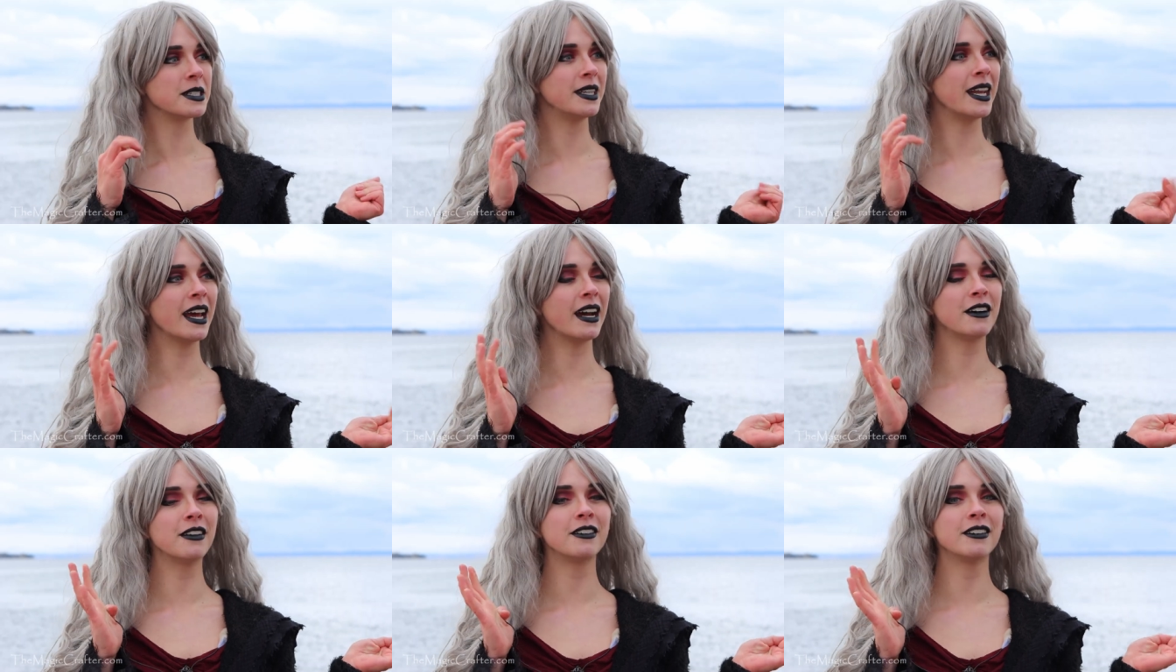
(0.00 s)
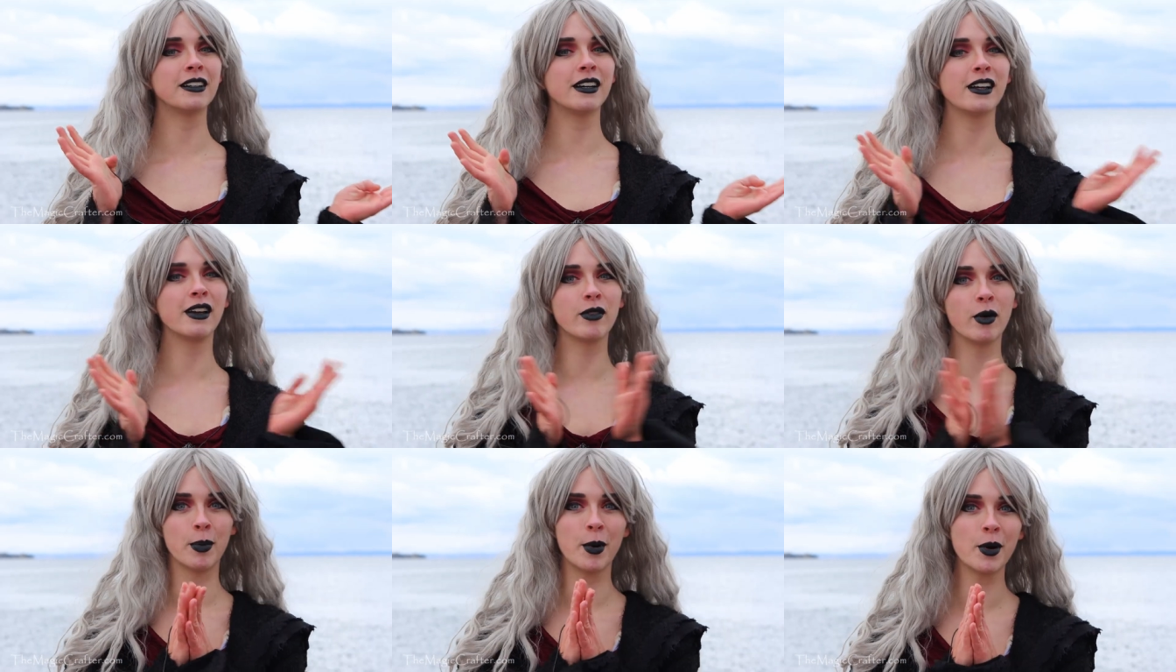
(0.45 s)
Now,
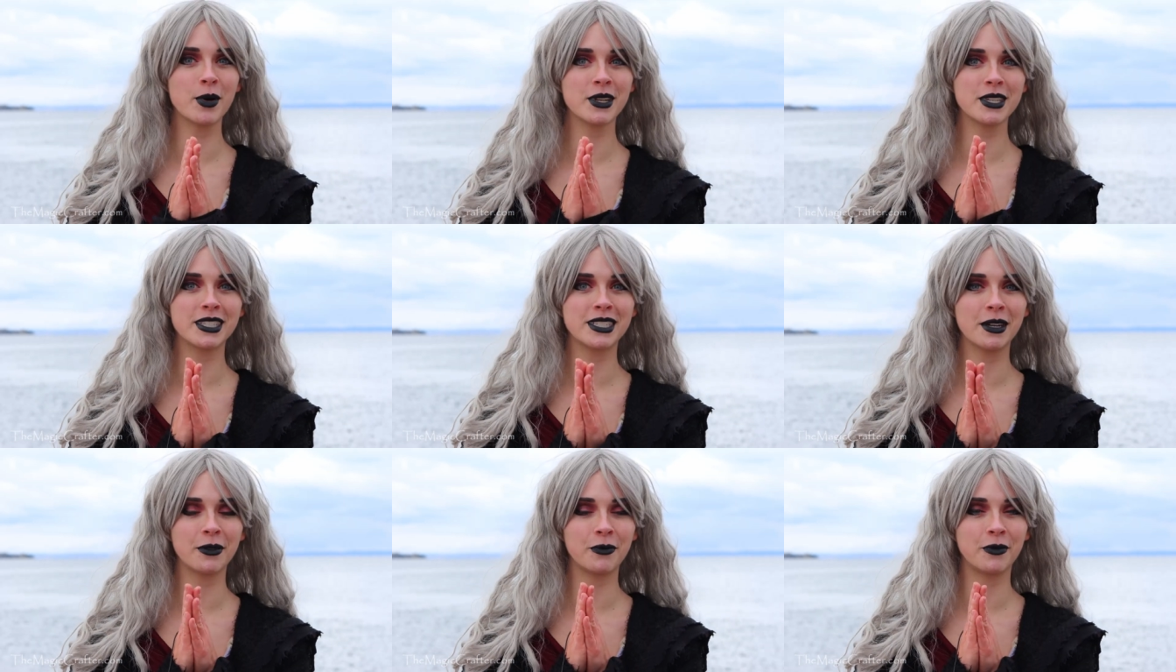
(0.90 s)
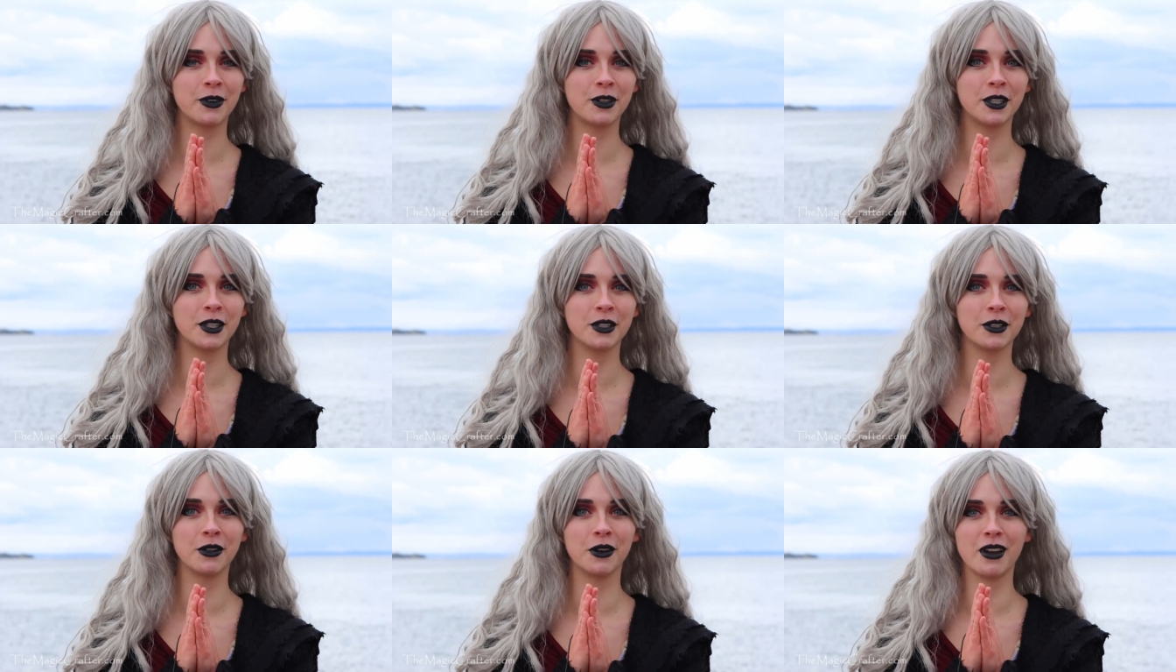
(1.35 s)
I have a bonus tip for
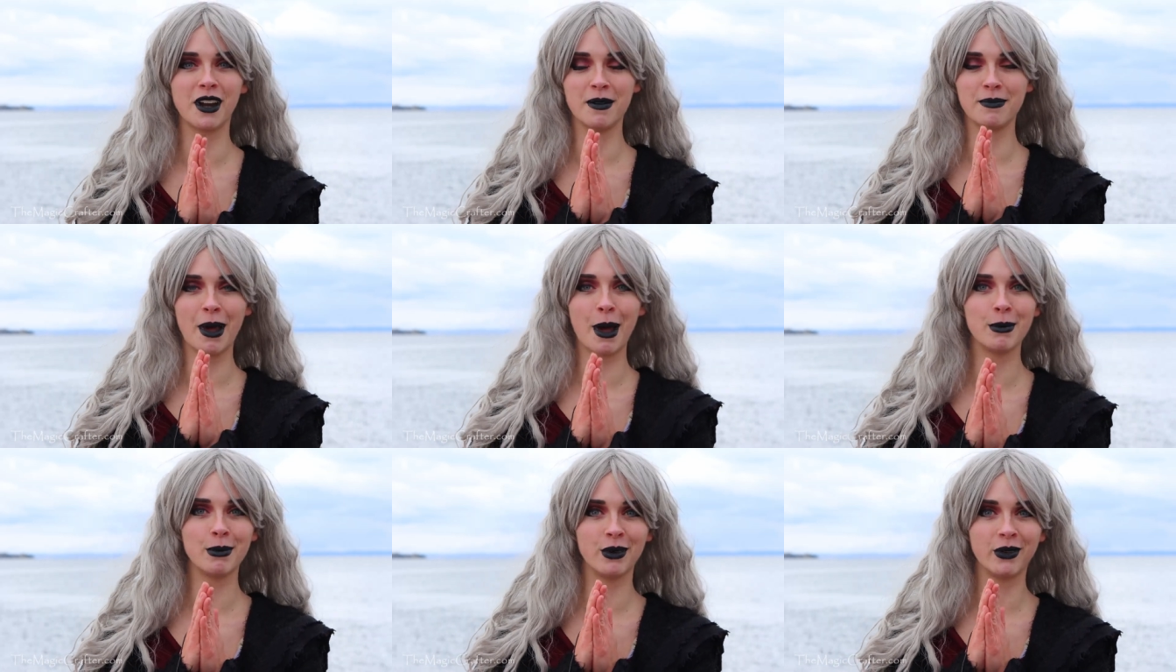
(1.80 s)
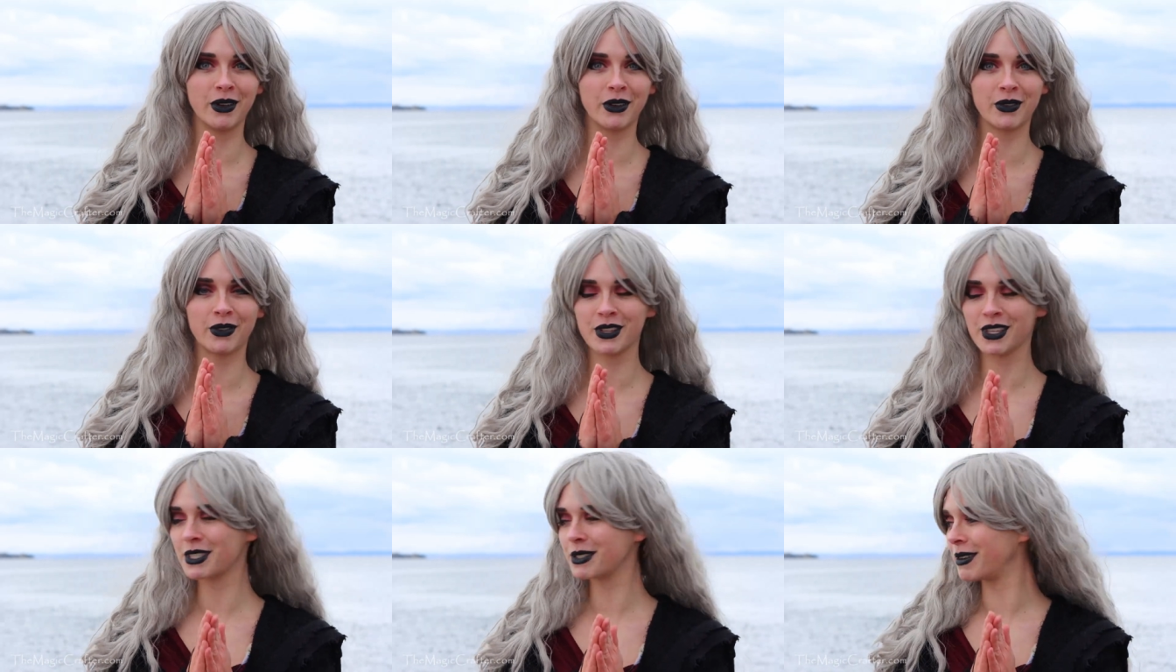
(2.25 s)
you, and I'm not moving
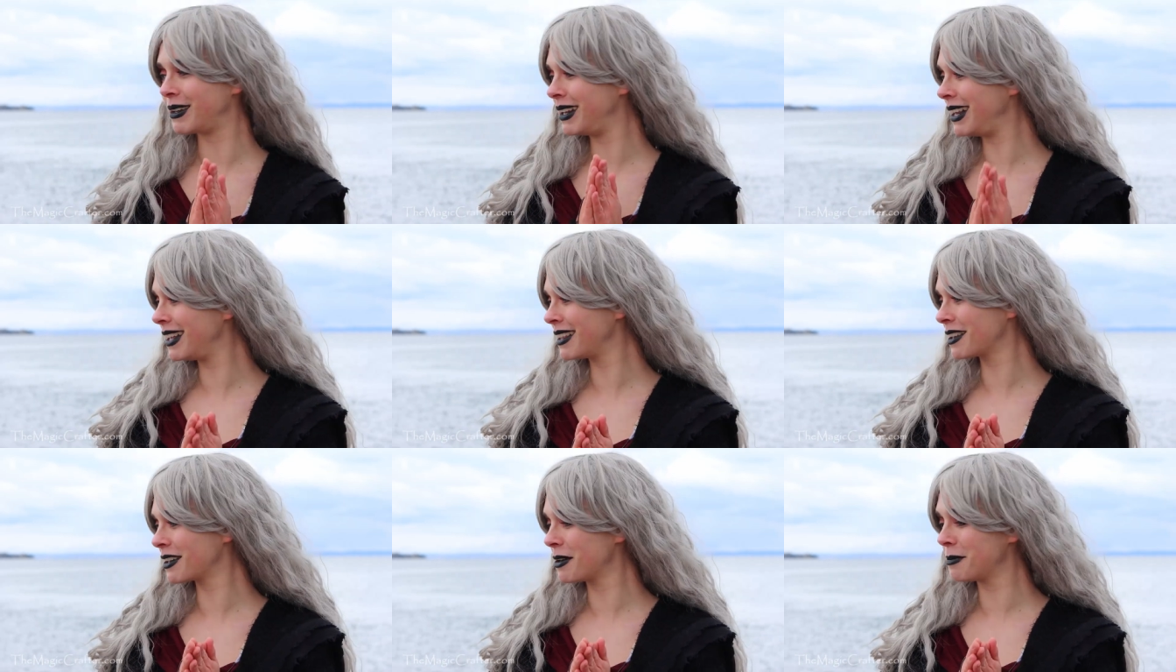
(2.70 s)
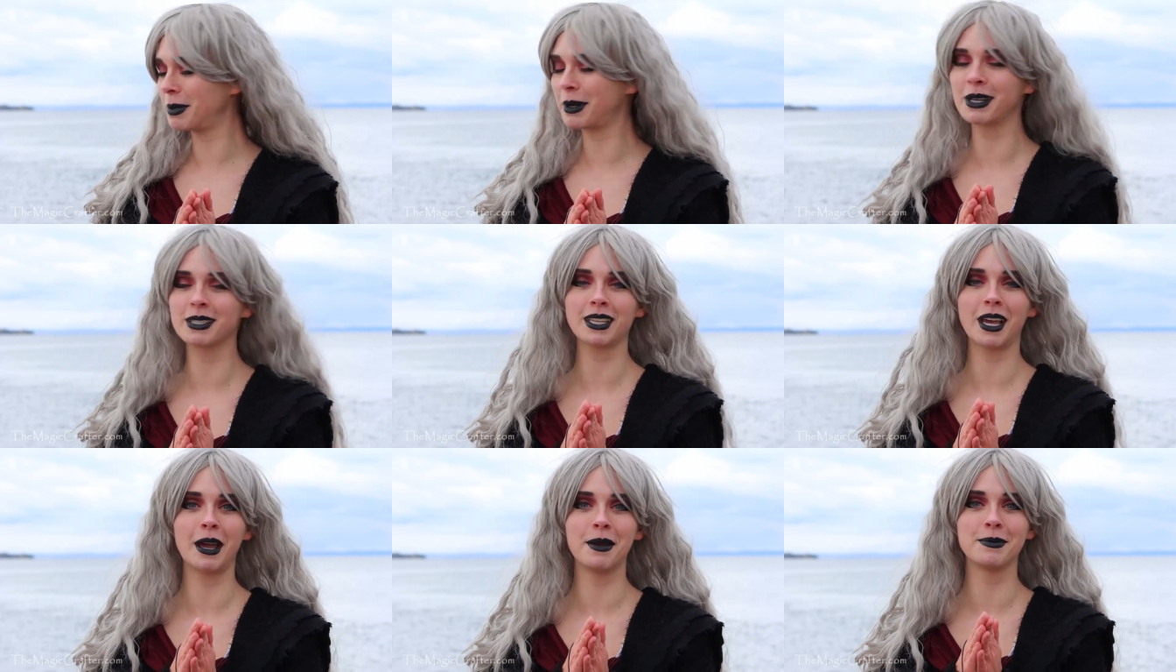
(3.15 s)
for this one either
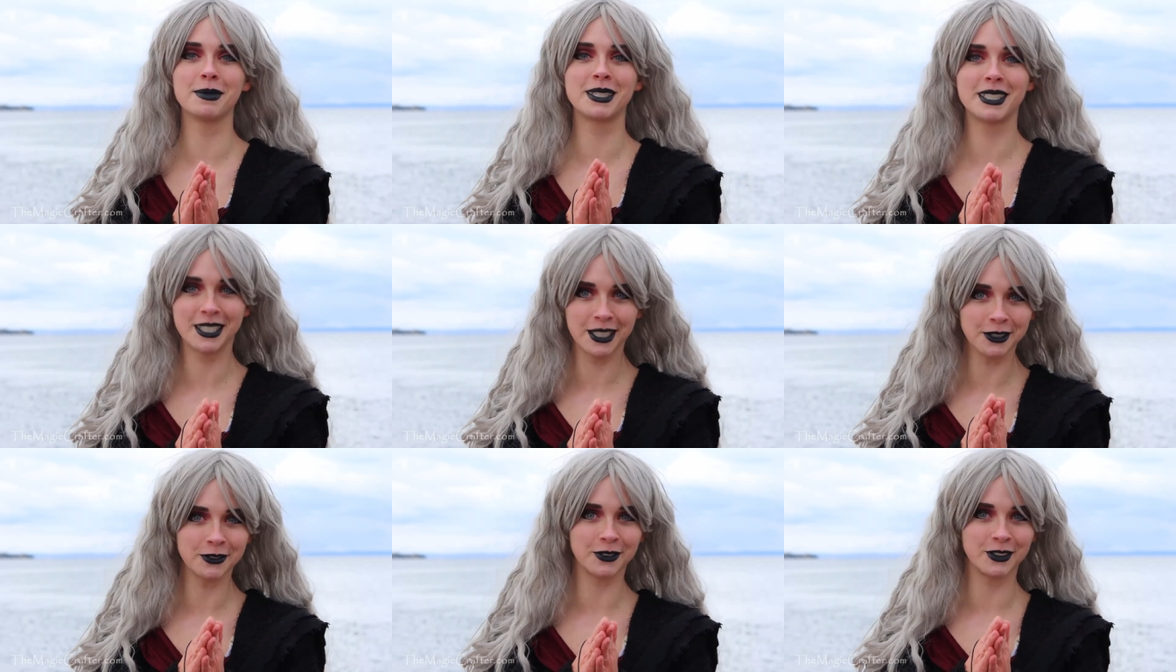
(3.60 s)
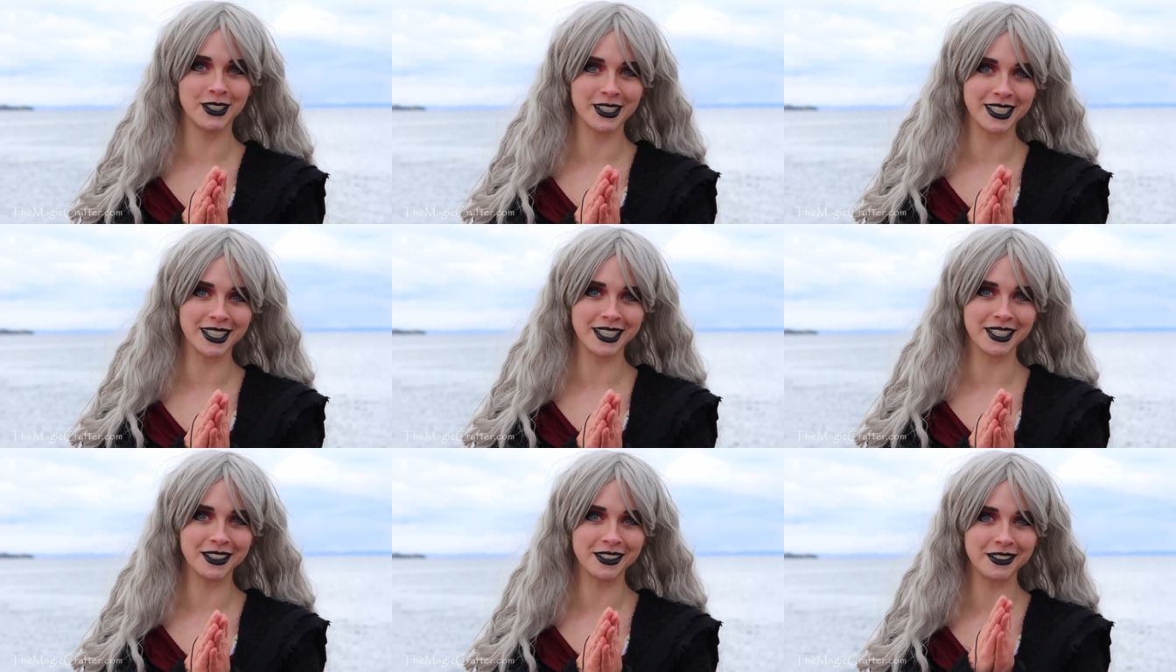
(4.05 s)
because I'm still
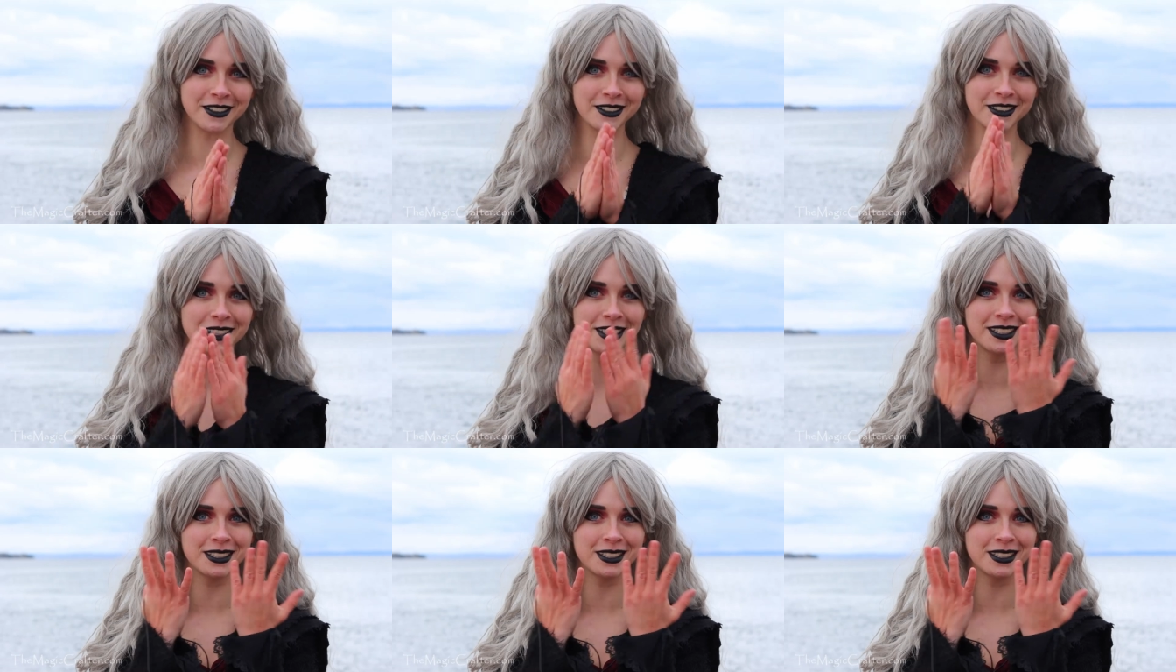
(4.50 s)
freezing cold.